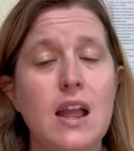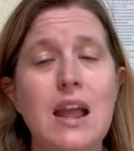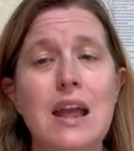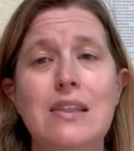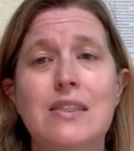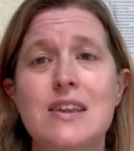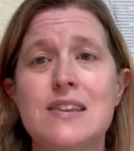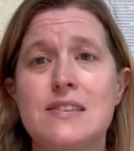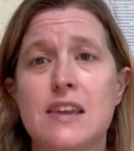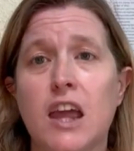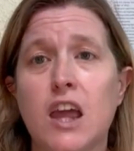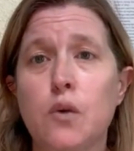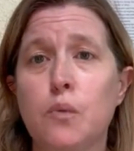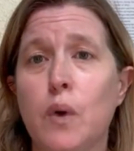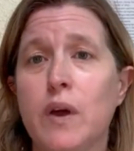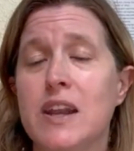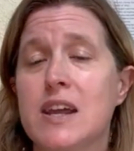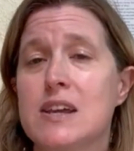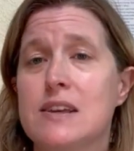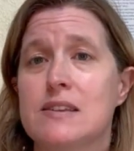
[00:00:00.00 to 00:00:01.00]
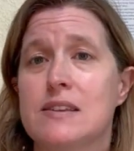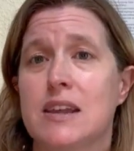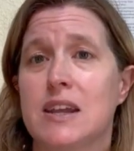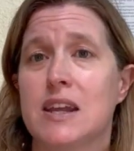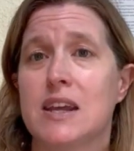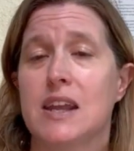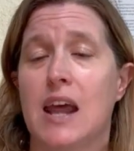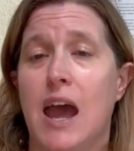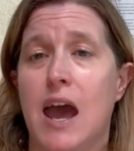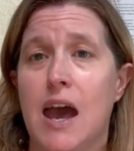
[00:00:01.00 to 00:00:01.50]
The second one is that
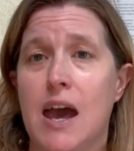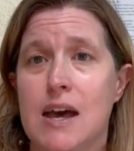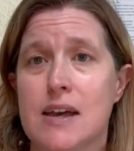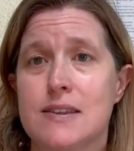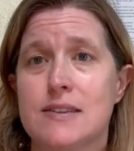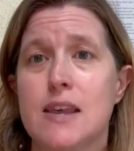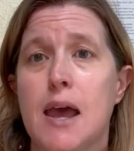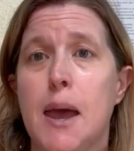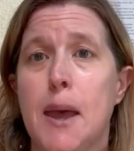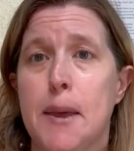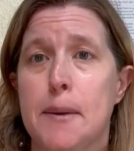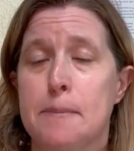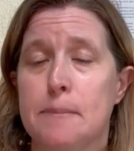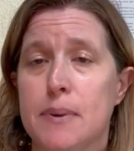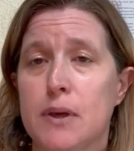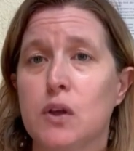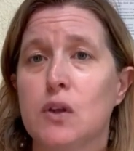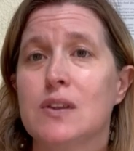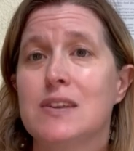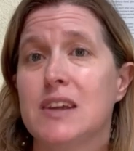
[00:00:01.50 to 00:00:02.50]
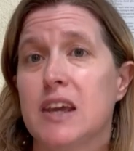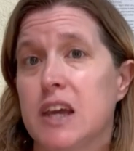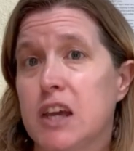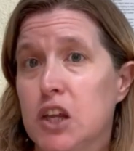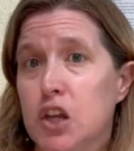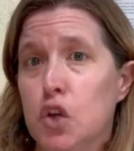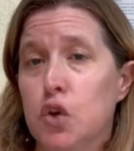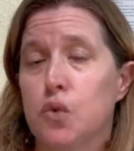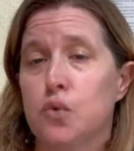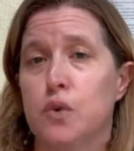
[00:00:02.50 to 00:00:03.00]
it has
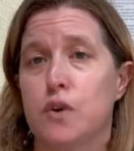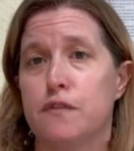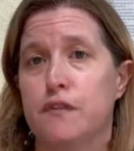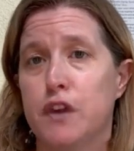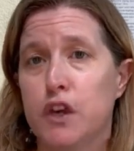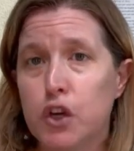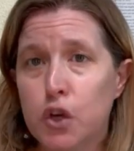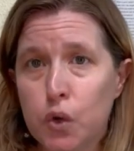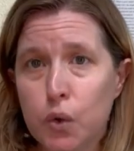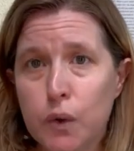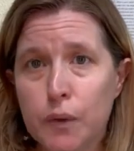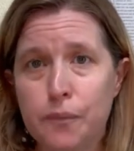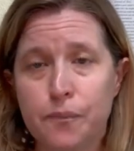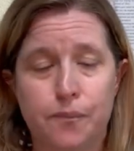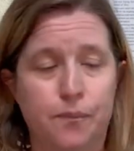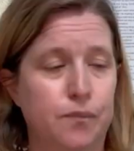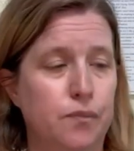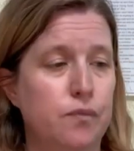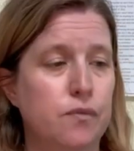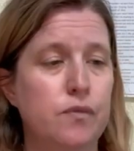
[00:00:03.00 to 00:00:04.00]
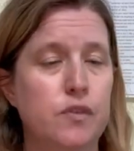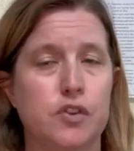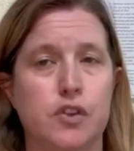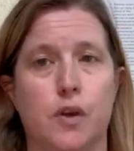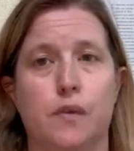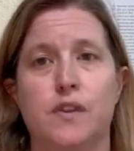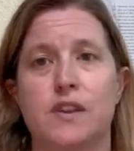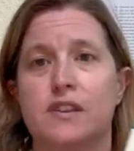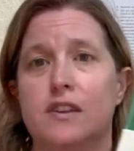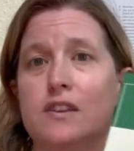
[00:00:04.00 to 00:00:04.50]
built-in review.
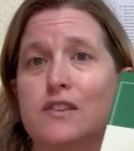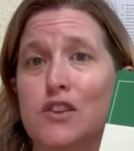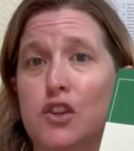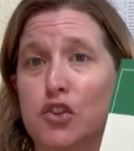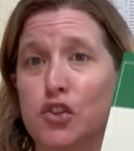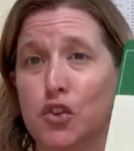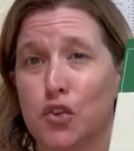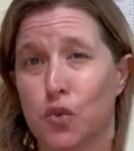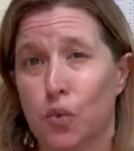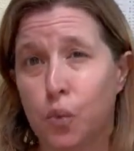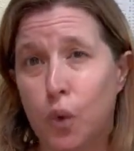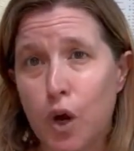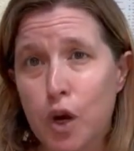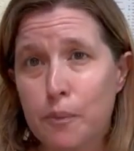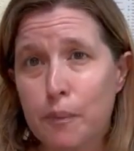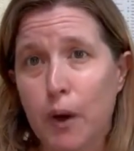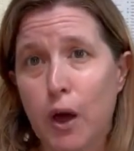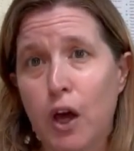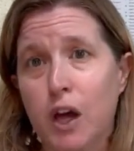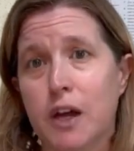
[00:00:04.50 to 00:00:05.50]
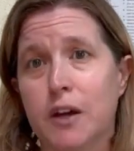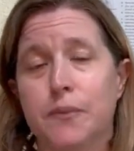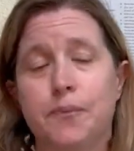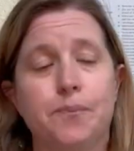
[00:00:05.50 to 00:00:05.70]
So this is the student workbook.